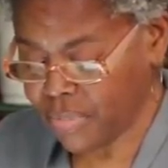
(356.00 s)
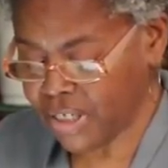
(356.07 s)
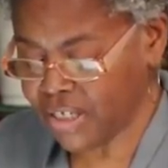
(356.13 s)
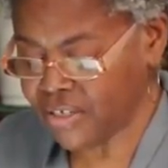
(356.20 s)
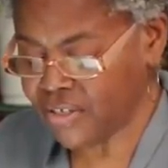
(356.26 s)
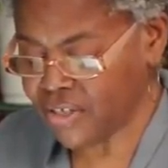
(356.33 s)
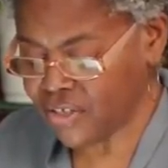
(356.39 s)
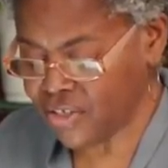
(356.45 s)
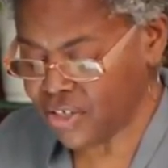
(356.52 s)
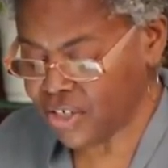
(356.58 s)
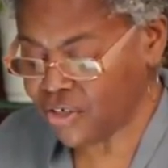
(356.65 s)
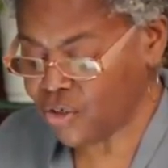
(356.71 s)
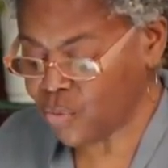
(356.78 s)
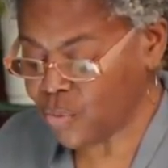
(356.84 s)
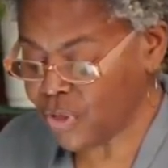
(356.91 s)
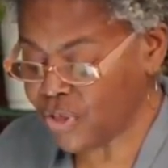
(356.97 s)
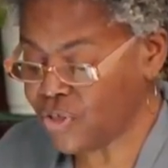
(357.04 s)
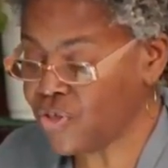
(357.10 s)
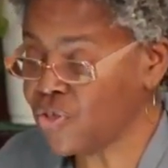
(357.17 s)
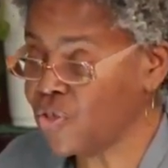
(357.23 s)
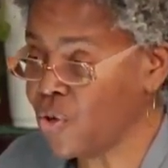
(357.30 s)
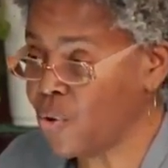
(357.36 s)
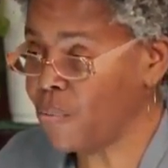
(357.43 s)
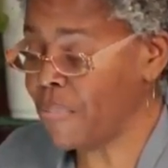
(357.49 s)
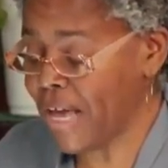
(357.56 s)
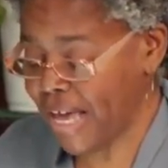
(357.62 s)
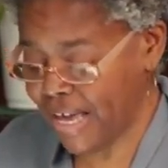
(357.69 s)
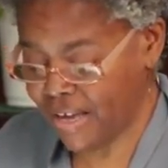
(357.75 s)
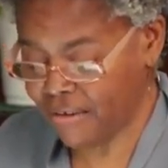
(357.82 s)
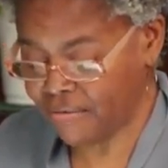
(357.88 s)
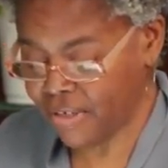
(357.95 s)
because the stench was so
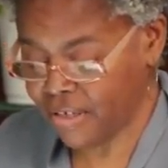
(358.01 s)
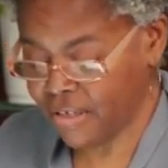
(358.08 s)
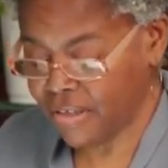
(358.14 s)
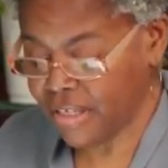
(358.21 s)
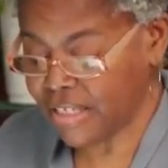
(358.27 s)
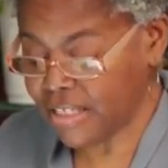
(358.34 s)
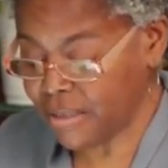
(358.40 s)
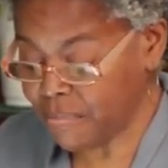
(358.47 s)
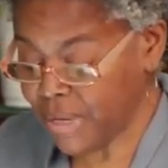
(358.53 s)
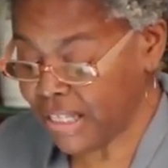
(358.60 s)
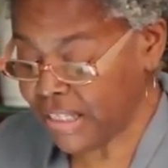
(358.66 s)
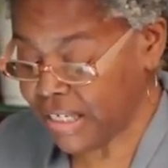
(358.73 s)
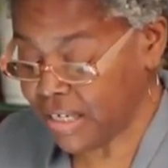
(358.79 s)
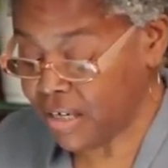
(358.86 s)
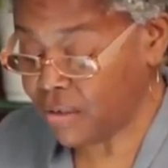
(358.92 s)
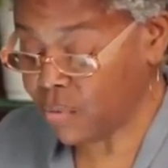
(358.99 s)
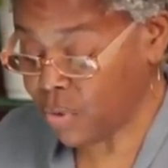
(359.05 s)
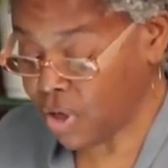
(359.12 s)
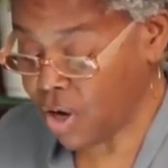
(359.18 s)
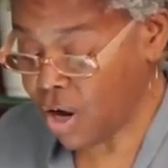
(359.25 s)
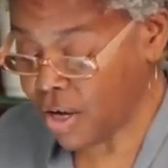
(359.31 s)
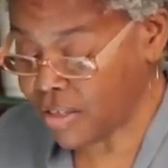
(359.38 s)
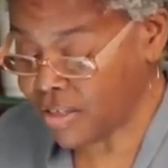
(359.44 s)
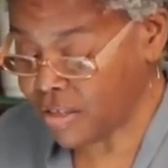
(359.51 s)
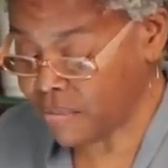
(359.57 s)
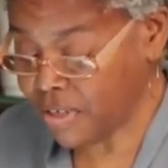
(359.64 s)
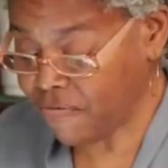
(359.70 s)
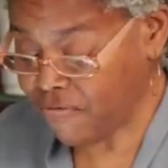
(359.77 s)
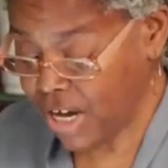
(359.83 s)
bad that smelling it would cause them to